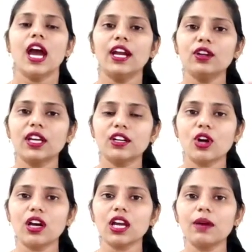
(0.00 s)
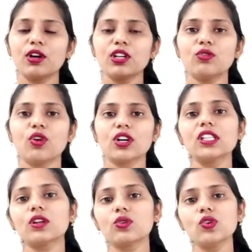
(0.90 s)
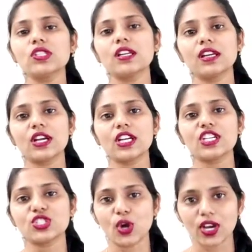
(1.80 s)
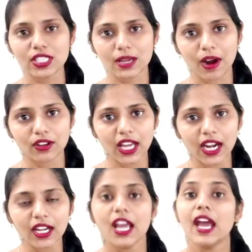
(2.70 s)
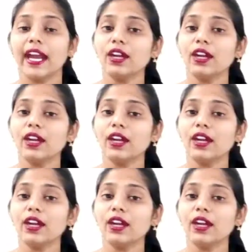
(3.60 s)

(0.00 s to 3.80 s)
and you can talk about what are the rules and regulations talks about that